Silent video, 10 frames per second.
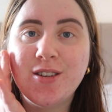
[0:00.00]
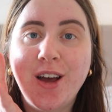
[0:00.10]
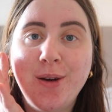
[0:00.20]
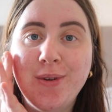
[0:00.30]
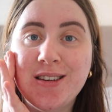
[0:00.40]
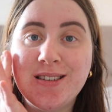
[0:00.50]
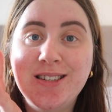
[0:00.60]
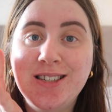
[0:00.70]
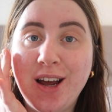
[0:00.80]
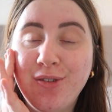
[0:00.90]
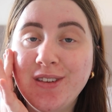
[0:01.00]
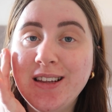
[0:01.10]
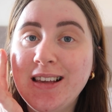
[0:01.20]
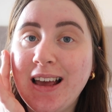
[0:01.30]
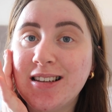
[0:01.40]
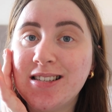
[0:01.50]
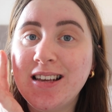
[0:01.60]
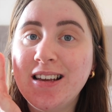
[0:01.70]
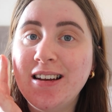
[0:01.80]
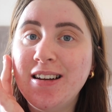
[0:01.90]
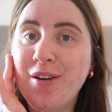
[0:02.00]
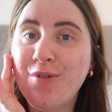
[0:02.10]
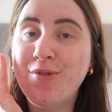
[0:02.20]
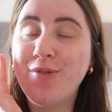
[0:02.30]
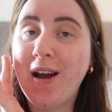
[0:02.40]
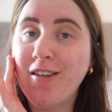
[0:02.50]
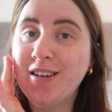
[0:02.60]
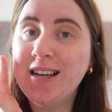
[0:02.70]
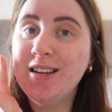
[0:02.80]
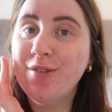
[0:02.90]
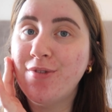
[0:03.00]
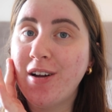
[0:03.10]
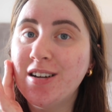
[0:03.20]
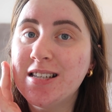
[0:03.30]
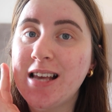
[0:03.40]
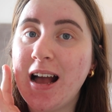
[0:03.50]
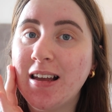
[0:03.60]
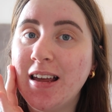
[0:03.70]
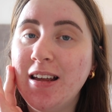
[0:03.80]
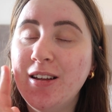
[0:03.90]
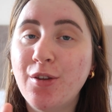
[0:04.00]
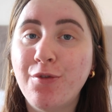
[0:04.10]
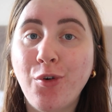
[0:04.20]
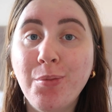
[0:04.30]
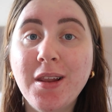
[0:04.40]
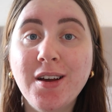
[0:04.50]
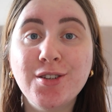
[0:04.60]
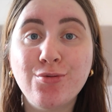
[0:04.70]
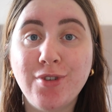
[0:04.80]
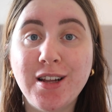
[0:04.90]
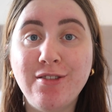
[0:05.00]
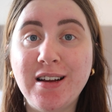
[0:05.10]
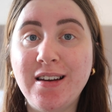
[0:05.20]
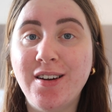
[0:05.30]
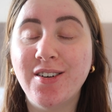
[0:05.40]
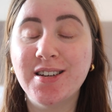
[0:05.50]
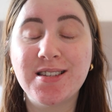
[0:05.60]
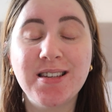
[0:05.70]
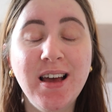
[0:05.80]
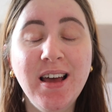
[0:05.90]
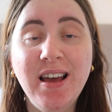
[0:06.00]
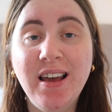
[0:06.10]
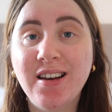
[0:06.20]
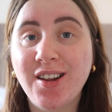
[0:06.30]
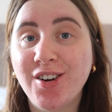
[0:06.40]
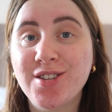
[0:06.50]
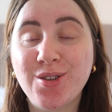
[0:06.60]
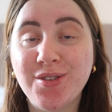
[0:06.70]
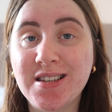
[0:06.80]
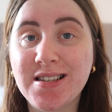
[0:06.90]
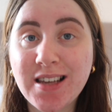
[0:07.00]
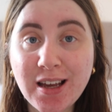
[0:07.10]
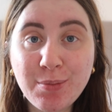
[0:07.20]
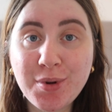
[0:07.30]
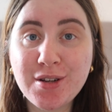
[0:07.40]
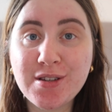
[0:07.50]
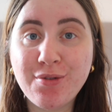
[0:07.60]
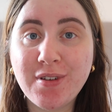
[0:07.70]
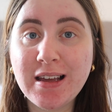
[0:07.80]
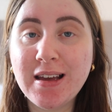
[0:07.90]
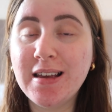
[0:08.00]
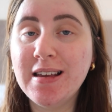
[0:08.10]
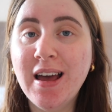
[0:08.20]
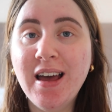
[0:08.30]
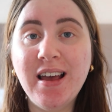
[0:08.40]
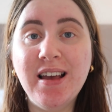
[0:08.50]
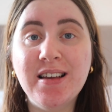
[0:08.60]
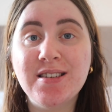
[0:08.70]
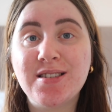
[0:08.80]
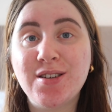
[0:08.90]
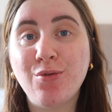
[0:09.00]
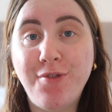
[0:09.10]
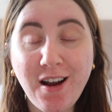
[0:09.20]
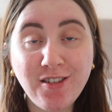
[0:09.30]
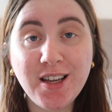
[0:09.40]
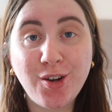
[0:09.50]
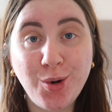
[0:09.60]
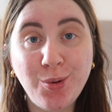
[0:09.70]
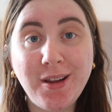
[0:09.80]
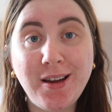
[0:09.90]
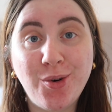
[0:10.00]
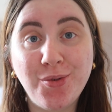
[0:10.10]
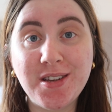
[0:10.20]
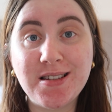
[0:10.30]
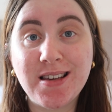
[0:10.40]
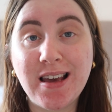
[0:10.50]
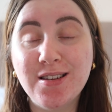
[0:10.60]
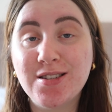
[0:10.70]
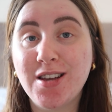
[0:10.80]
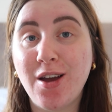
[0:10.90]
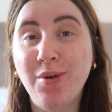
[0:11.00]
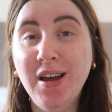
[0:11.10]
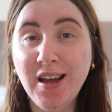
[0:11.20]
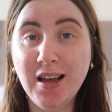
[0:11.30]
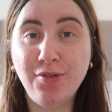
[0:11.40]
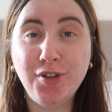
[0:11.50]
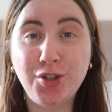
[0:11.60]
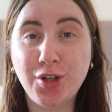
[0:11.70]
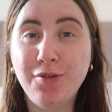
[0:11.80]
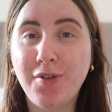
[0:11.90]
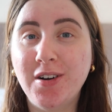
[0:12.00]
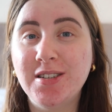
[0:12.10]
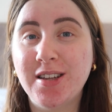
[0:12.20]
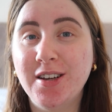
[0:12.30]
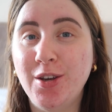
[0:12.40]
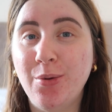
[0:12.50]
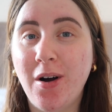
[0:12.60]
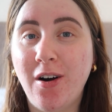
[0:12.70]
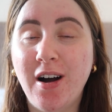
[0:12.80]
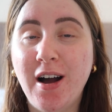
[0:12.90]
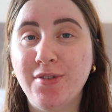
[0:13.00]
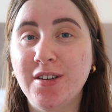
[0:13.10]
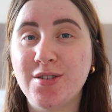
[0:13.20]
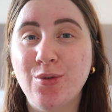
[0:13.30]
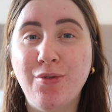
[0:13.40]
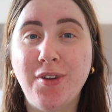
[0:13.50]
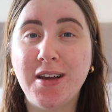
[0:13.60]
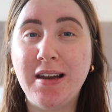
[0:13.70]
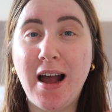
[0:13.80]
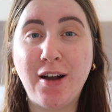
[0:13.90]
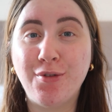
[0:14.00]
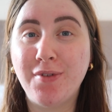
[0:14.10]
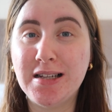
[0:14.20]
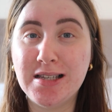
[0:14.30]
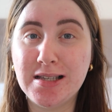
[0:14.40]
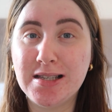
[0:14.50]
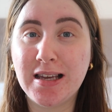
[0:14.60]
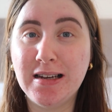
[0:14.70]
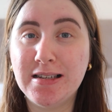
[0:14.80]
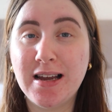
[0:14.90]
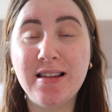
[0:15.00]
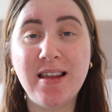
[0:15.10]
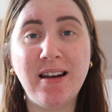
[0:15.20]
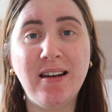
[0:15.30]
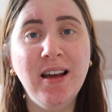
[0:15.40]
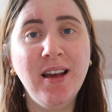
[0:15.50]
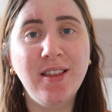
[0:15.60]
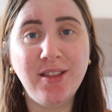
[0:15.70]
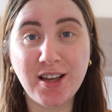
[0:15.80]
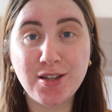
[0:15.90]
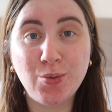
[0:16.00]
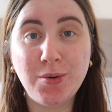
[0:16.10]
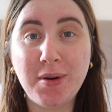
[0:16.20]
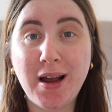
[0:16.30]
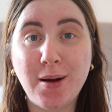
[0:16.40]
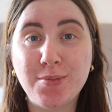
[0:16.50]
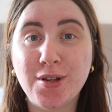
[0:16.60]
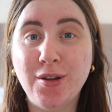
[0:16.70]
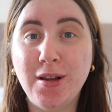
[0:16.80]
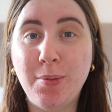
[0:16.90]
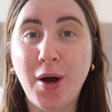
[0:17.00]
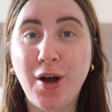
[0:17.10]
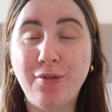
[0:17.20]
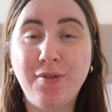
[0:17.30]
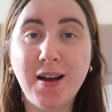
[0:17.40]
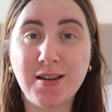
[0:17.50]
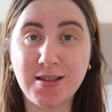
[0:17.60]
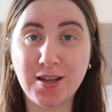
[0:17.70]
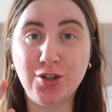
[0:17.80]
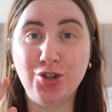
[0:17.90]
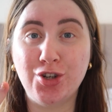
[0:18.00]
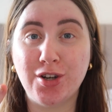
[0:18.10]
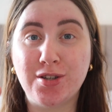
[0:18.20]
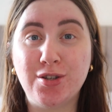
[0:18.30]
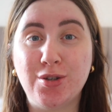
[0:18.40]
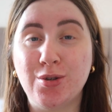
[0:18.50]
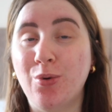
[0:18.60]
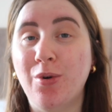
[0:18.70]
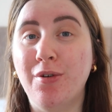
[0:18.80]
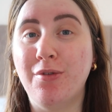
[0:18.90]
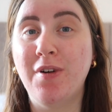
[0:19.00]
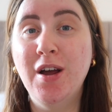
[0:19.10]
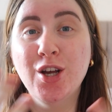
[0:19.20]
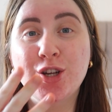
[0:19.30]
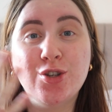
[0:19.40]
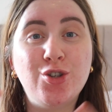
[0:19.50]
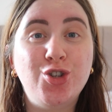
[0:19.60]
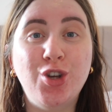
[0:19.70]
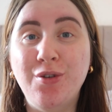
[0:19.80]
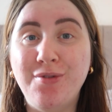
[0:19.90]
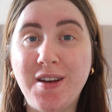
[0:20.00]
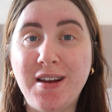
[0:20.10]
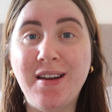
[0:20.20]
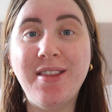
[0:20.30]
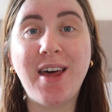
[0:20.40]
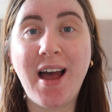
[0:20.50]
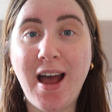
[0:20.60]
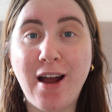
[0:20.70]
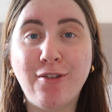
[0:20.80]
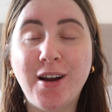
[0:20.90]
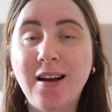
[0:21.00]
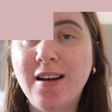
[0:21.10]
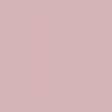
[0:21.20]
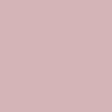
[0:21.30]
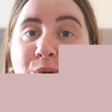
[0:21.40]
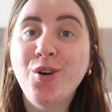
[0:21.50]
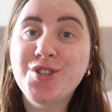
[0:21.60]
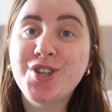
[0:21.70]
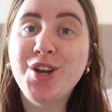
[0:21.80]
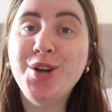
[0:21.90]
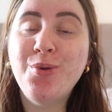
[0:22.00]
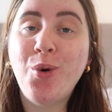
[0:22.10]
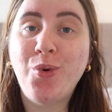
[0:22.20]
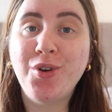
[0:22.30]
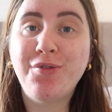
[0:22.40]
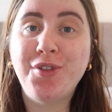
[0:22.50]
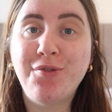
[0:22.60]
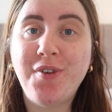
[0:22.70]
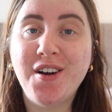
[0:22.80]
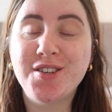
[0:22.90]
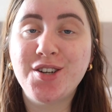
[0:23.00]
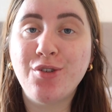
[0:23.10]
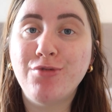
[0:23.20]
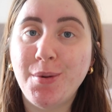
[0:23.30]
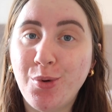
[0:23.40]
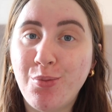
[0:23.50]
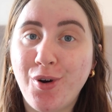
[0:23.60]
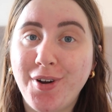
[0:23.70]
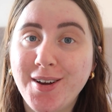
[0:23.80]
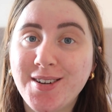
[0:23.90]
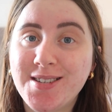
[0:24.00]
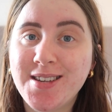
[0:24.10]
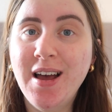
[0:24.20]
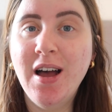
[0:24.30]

So it's definitely getting very tacky. The formula is really nice. It glides on the skin beautifully. It's very cooling on the skin, so if you do find that you are having sort of like an aggravated skin day, then this would be absolutely perfect in just sort of soothing the area. So on to one of the first Rimmel products.